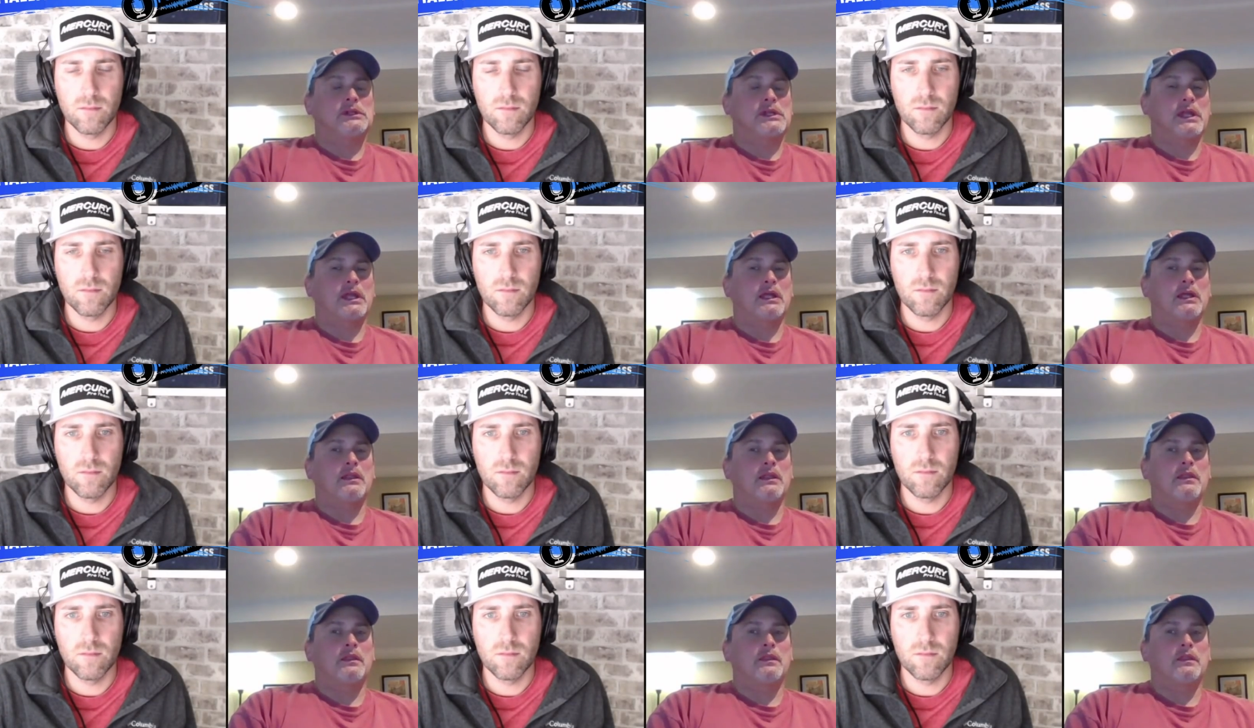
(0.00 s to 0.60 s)

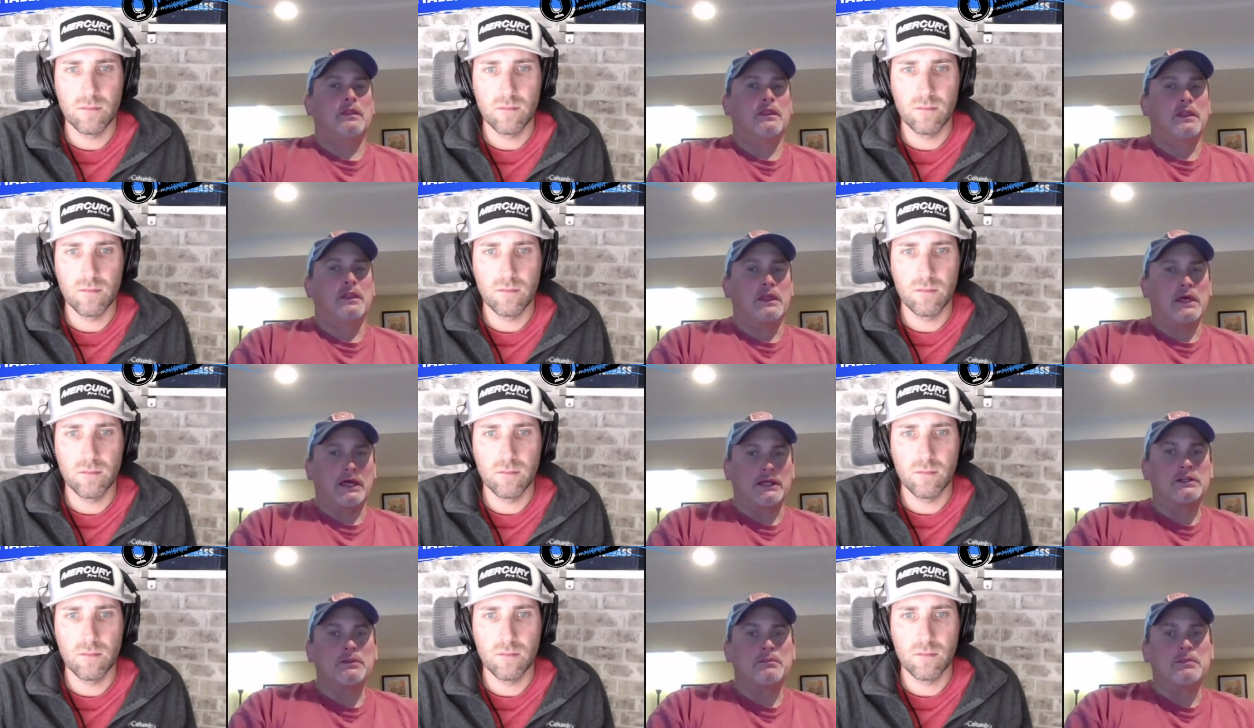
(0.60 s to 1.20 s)
Speaker 1: And
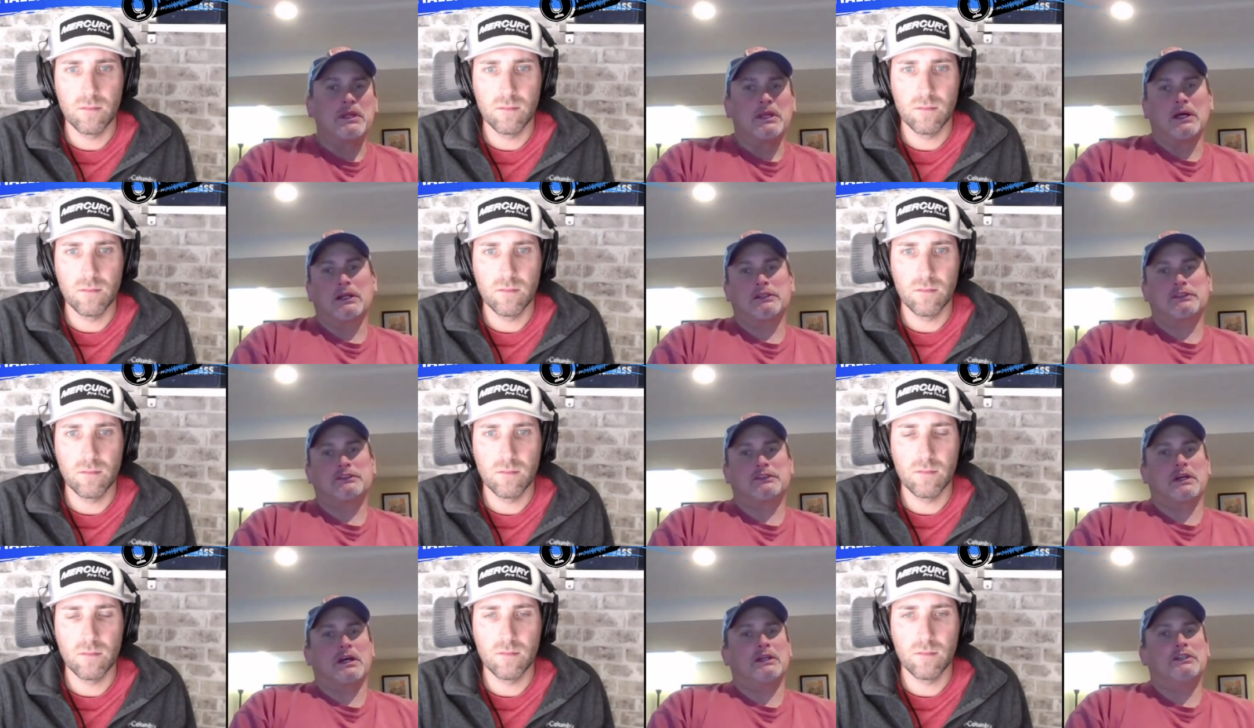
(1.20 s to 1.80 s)
then, to be
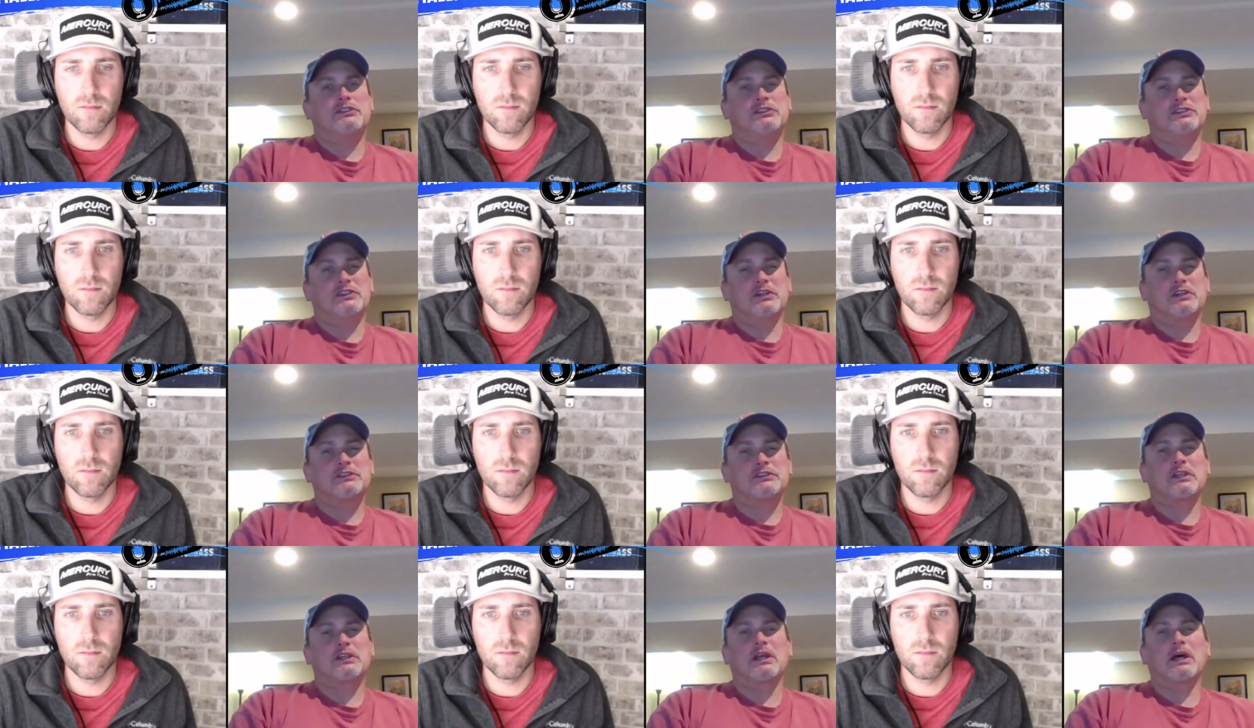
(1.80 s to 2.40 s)
honest, I
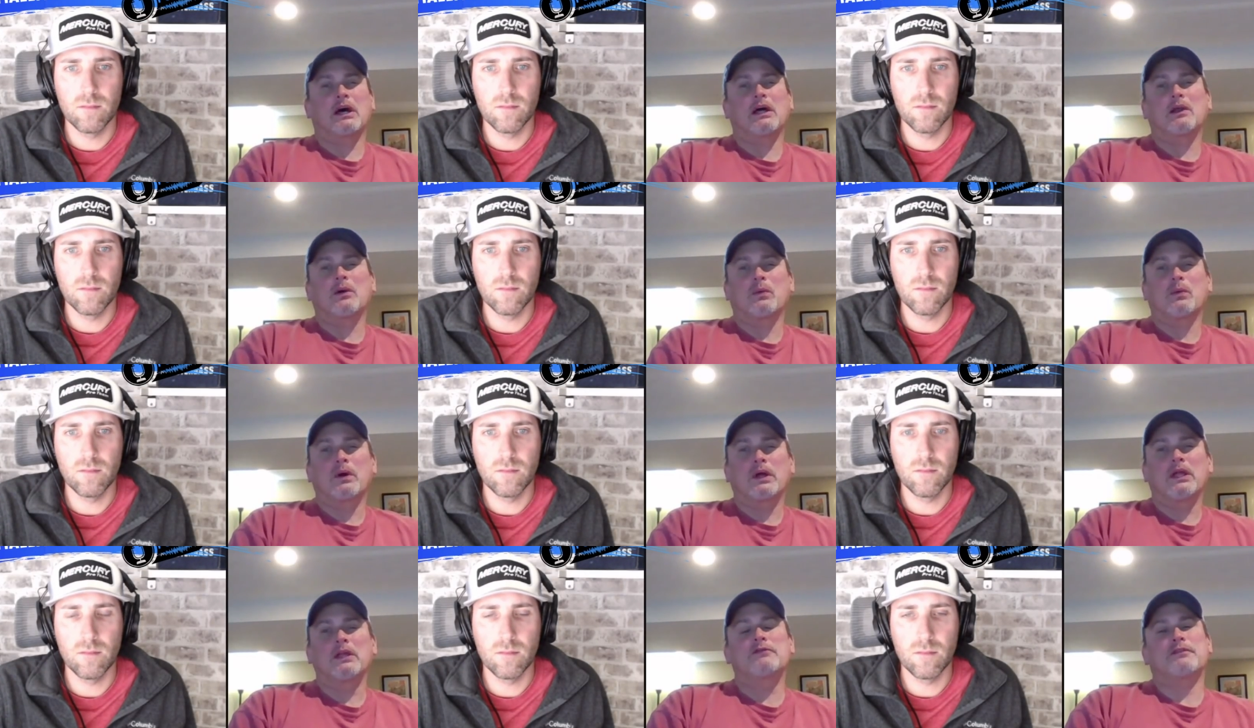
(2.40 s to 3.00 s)
just got
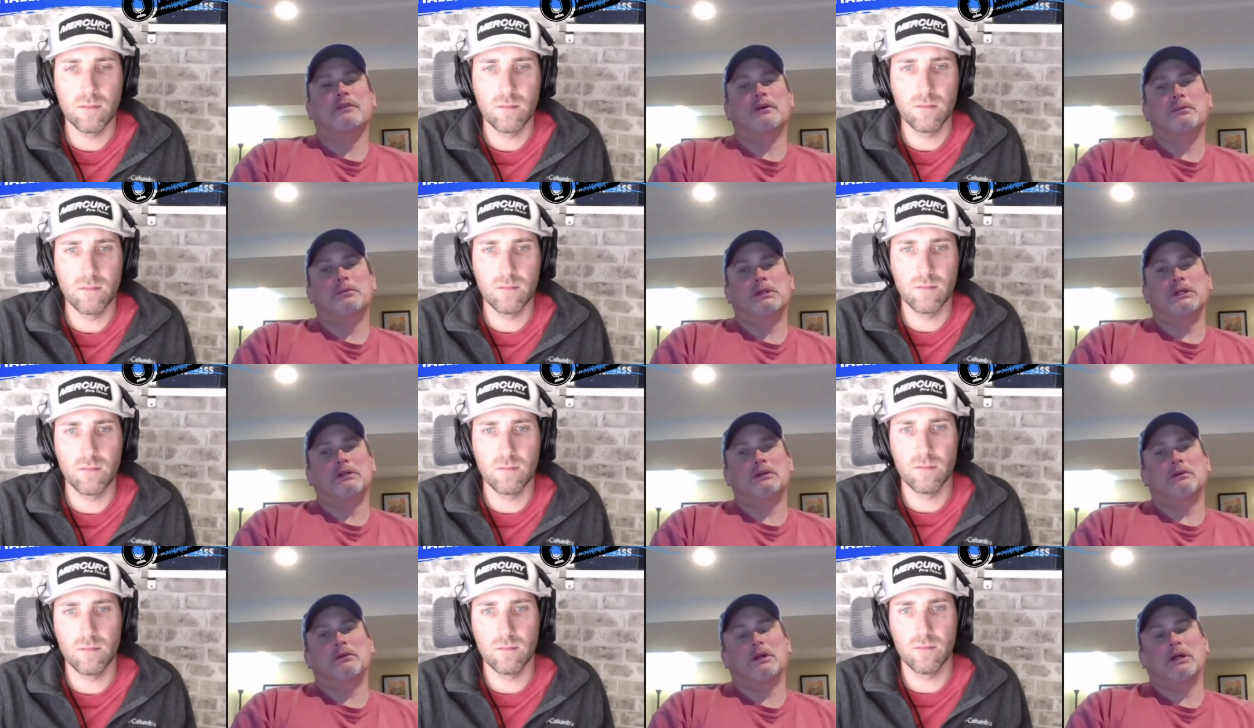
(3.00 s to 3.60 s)
away from
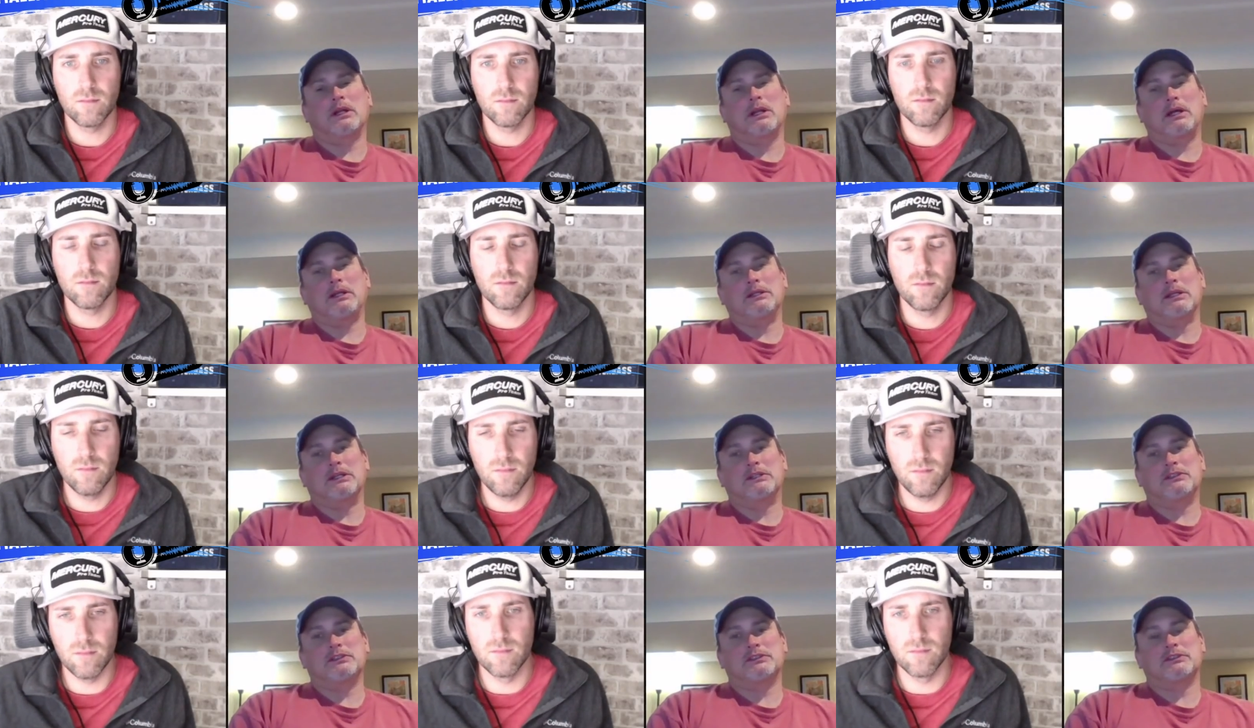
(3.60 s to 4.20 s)
it. Right, I
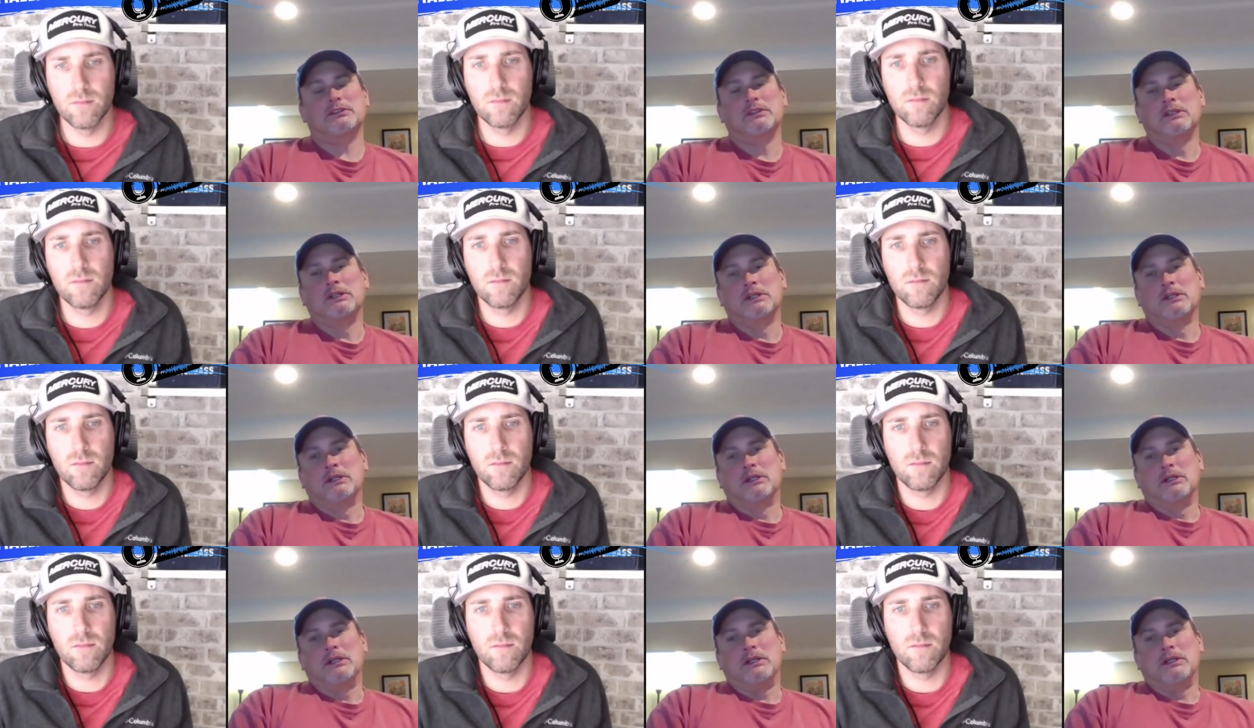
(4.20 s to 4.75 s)
it just